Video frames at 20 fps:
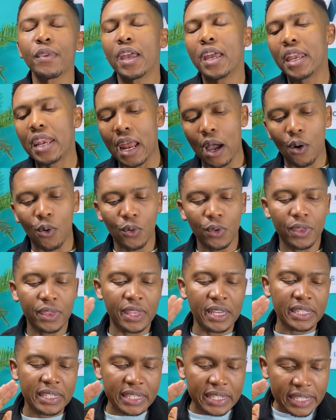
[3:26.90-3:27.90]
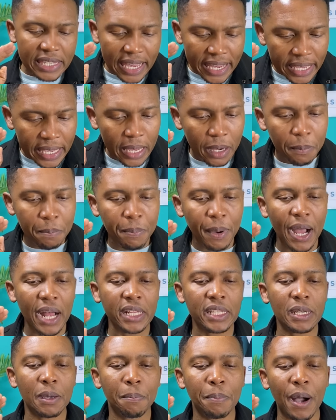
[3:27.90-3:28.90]
Now, the second
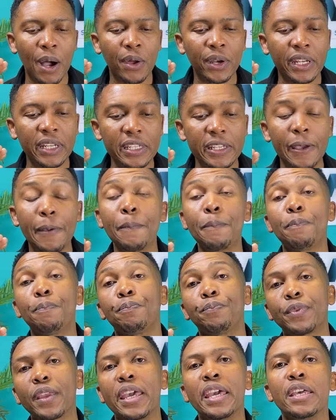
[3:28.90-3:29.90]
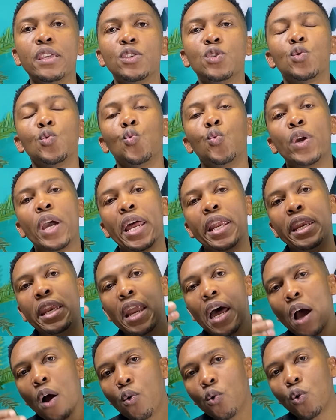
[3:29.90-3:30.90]
part about it is we are
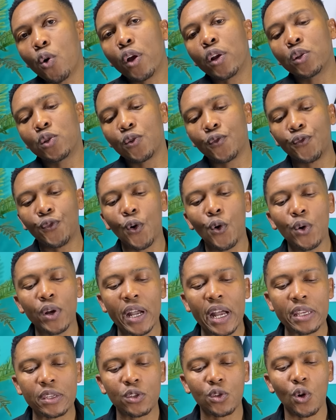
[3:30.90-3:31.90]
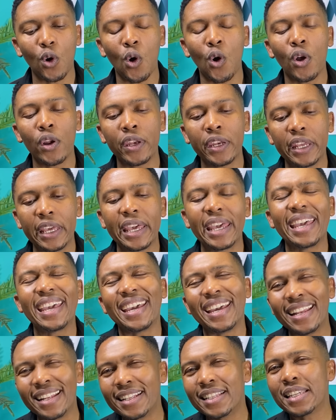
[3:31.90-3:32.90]
now going to focus on
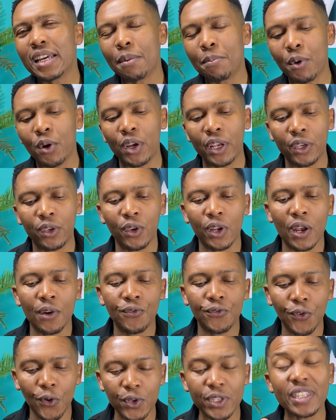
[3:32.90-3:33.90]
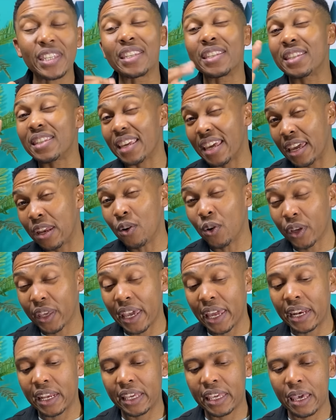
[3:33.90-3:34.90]
intermolecular forces in
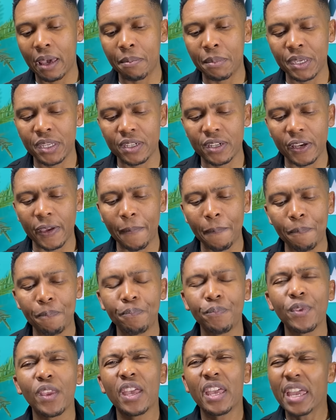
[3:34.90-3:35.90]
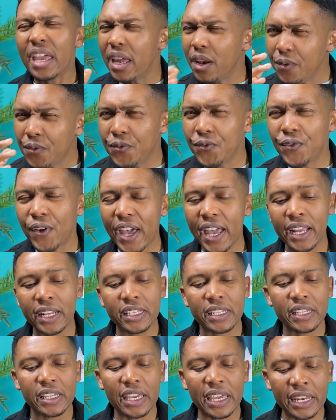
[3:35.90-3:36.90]
organic chemistry. In fact,
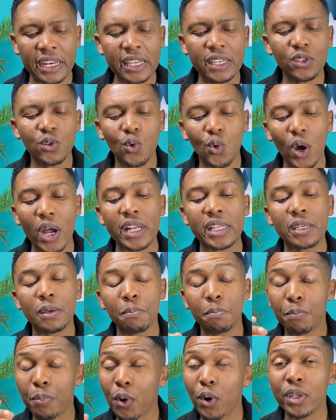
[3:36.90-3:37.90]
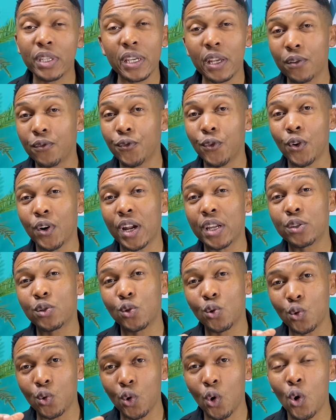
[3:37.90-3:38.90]
it is quite important for us
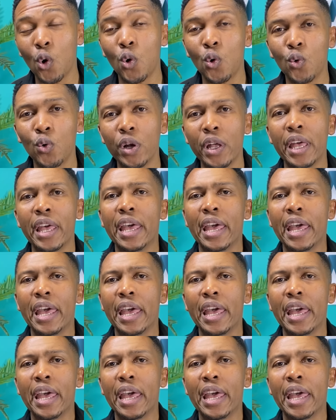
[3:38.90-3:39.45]
to know,